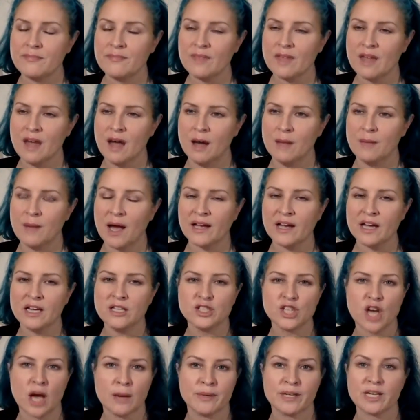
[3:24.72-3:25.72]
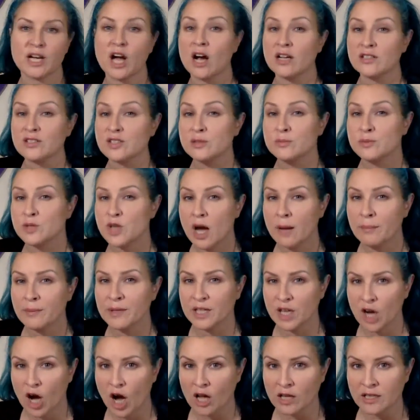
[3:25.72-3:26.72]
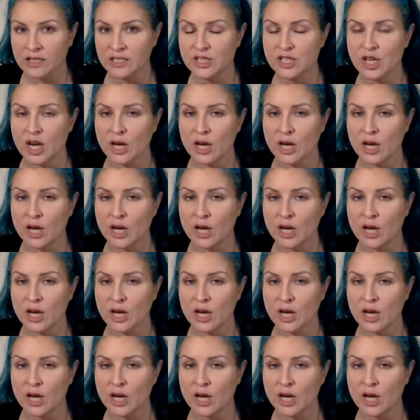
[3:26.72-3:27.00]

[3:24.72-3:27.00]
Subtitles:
I got a job in a costume shop in college.